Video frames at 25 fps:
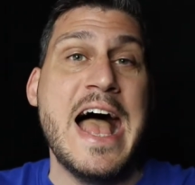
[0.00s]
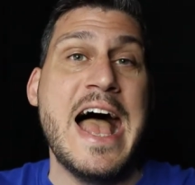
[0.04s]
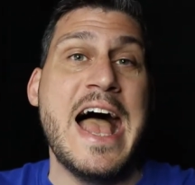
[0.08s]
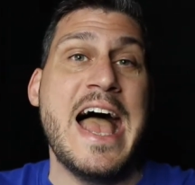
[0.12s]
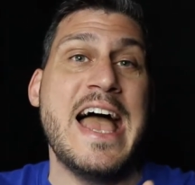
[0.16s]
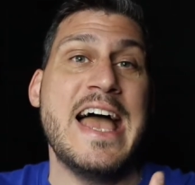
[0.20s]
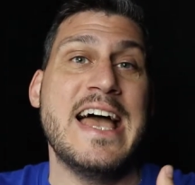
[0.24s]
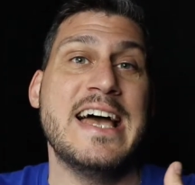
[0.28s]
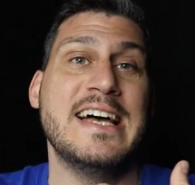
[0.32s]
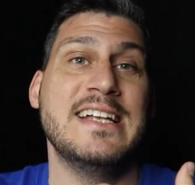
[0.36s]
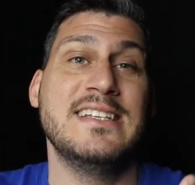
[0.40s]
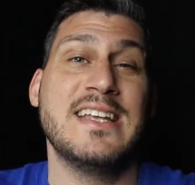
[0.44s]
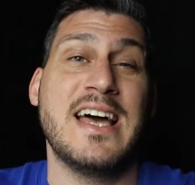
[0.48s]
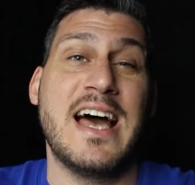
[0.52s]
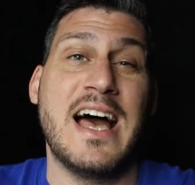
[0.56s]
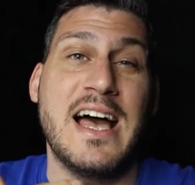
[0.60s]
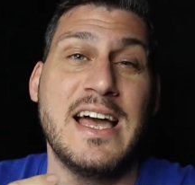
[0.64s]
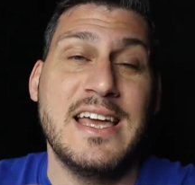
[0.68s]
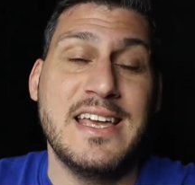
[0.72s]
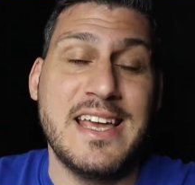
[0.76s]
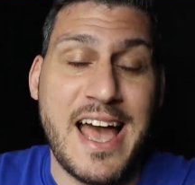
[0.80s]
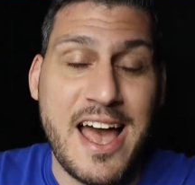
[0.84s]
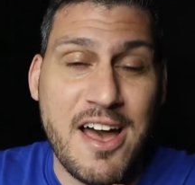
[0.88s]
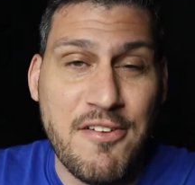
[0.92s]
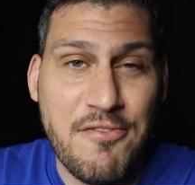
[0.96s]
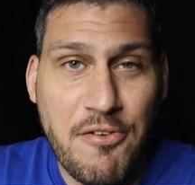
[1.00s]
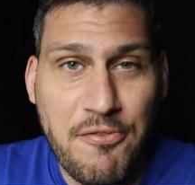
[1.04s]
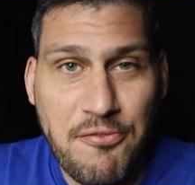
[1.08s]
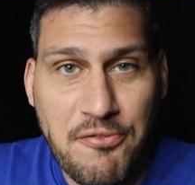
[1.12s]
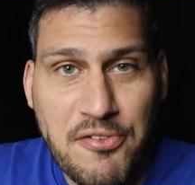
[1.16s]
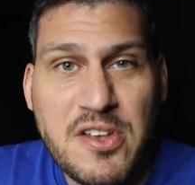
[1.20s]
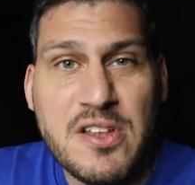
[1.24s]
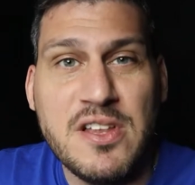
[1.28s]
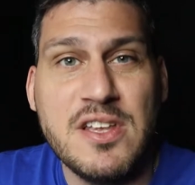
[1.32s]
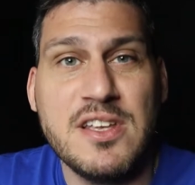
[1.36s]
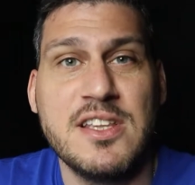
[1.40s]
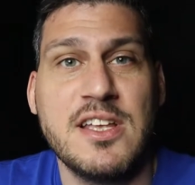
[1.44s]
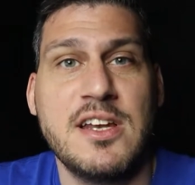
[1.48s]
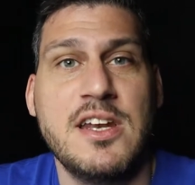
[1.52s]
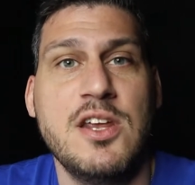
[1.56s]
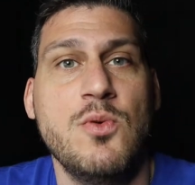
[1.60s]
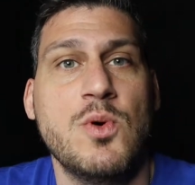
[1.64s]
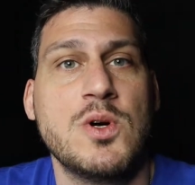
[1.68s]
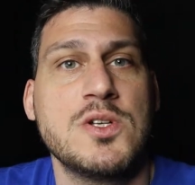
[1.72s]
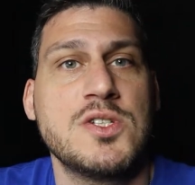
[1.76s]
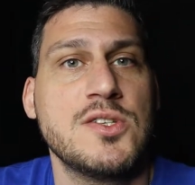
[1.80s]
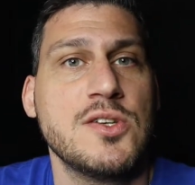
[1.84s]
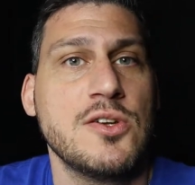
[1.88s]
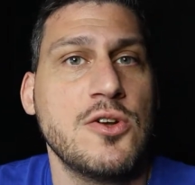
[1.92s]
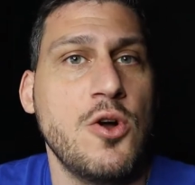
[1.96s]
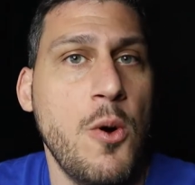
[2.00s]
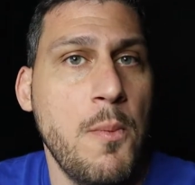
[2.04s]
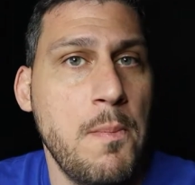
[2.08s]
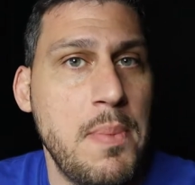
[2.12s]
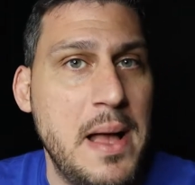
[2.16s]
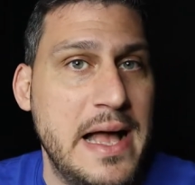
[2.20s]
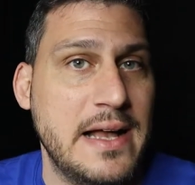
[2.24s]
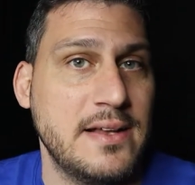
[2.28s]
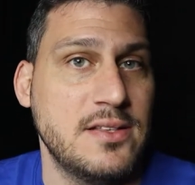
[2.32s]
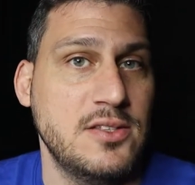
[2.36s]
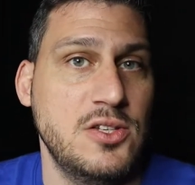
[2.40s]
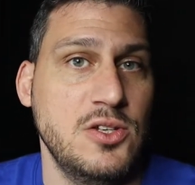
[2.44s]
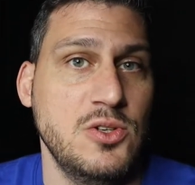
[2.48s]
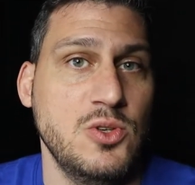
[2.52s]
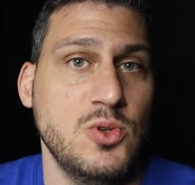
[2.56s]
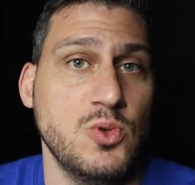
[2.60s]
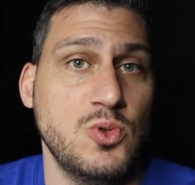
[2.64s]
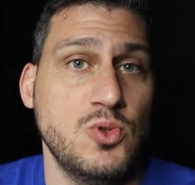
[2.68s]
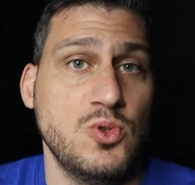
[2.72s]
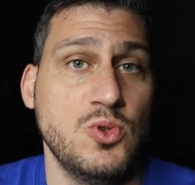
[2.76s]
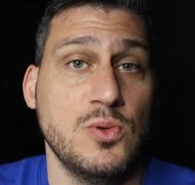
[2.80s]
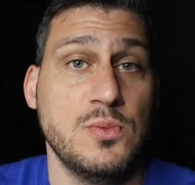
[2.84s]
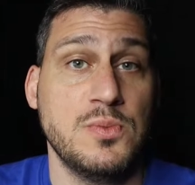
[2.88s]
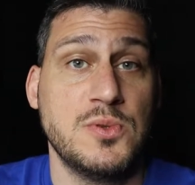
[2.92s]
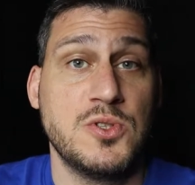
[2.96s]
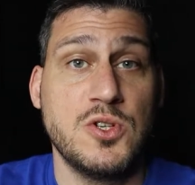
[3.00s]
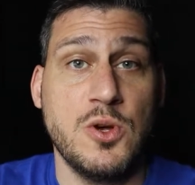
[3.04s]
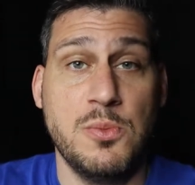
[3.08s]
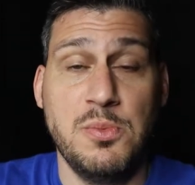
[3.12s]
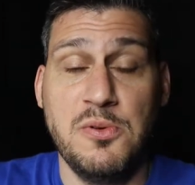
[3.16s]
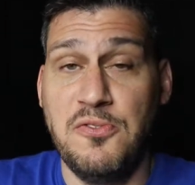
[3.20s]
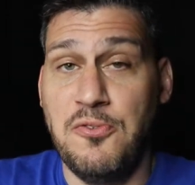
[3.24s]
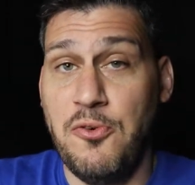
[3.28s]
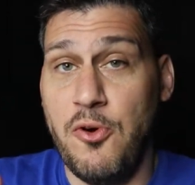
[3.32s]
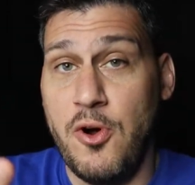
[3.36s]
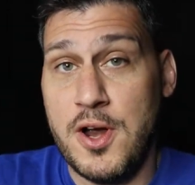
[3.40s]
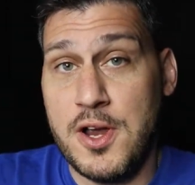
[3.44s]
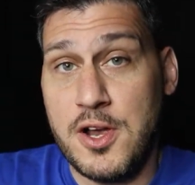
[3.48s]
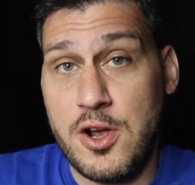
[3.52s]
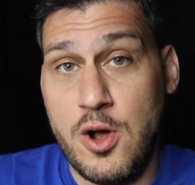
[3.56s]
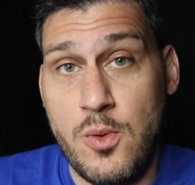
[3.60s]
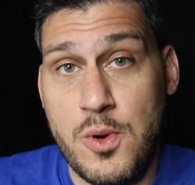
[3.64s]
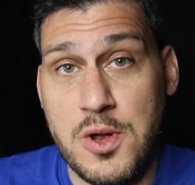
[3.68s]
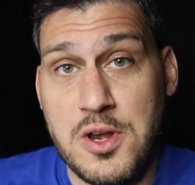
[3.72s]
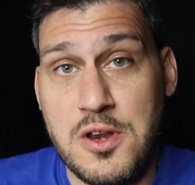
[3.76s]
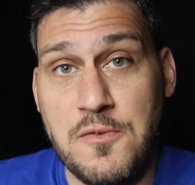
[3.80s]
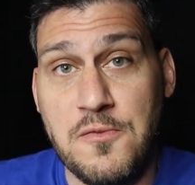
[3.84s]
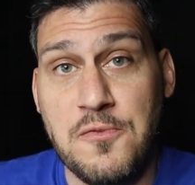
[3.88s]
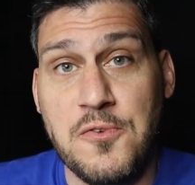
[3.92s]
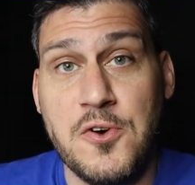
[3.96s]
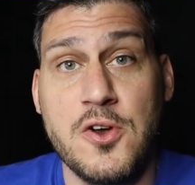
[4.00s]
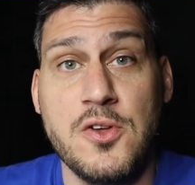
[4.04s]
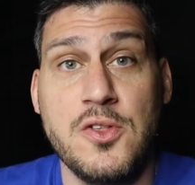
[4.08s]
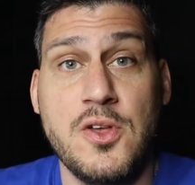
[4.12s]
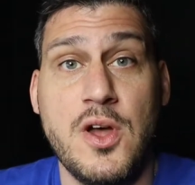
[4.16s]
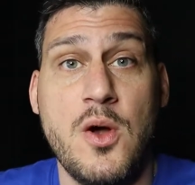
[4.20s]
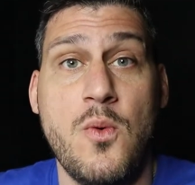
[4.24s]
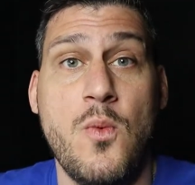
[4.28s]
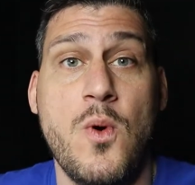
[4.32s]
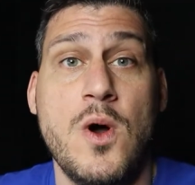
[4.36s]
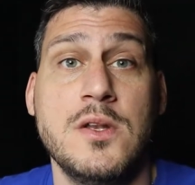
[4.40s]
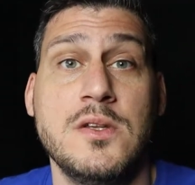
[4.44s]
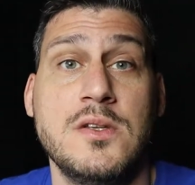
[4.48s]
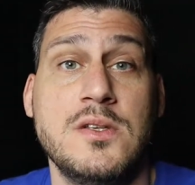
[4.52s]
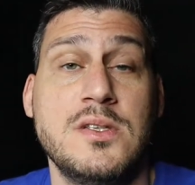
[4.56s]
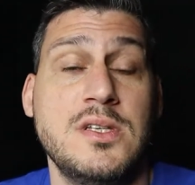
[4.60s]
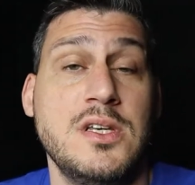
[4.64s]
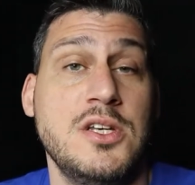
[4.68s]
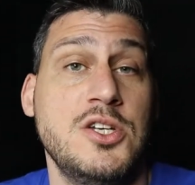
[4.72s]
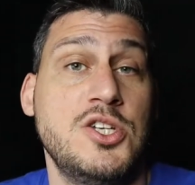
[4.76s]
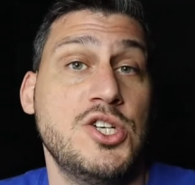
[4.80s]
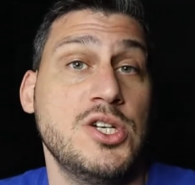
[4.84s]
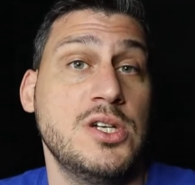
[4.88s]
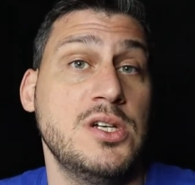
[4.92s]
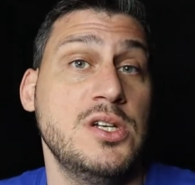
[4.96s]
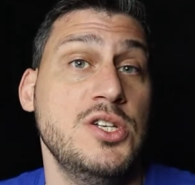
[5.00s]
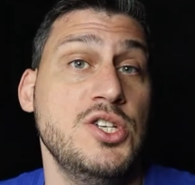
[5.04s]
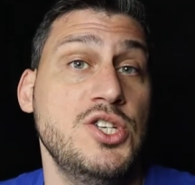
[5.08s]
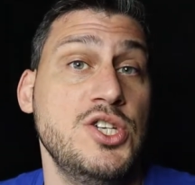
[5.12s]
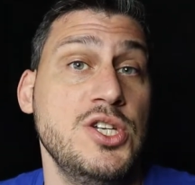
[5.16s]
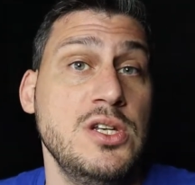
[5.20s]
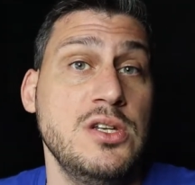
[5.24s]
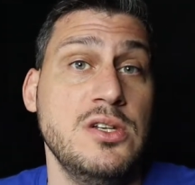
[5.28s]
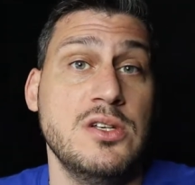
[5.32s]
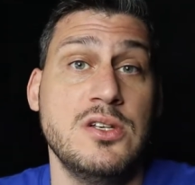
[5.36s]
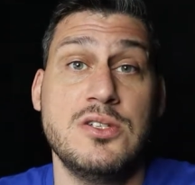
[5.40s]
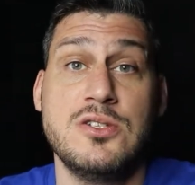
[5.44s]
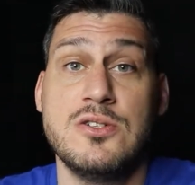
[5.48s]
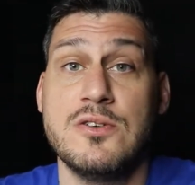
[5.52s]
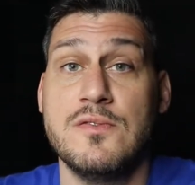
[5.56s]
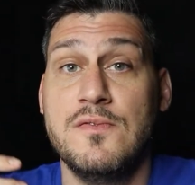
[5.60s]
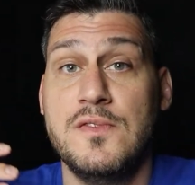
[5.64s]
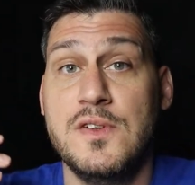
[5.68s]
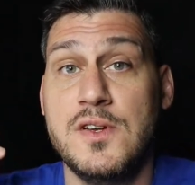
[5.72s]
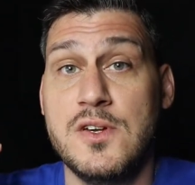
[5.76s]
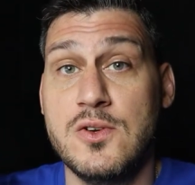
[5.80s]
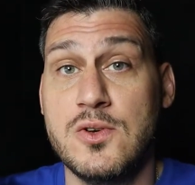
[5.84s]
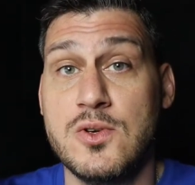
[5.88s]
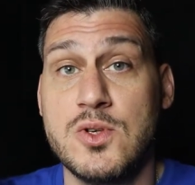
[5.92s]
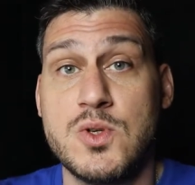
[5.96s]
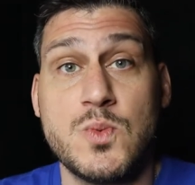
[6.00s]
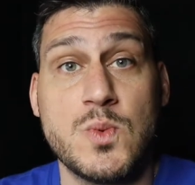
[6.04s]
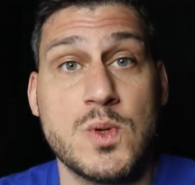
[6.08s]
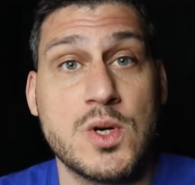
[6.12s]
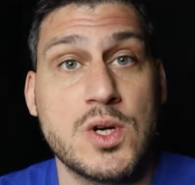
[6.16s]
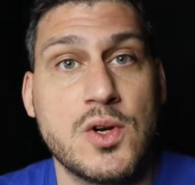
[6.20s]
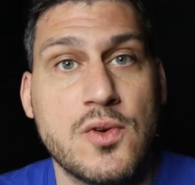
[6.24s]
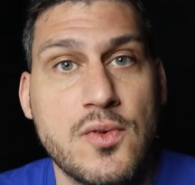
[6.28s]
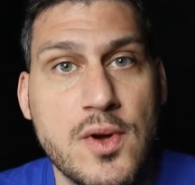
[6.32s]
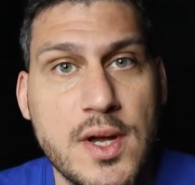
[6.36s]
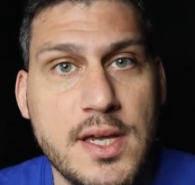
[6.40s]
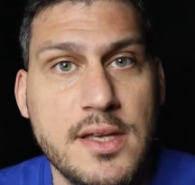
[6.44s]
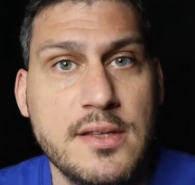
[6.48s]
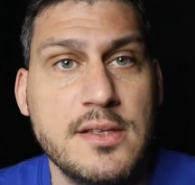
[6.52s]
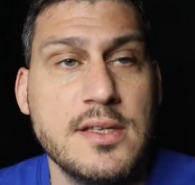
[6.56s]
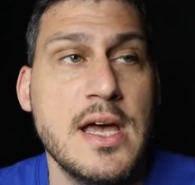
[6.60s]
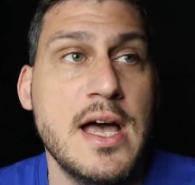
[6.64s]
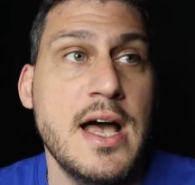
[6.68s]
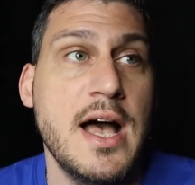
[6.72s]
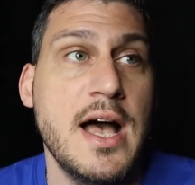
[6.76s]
And I have a feeling that he wants to go back to YouTube. So before I go any further, I want to say, Chicken Genius, your videos were great.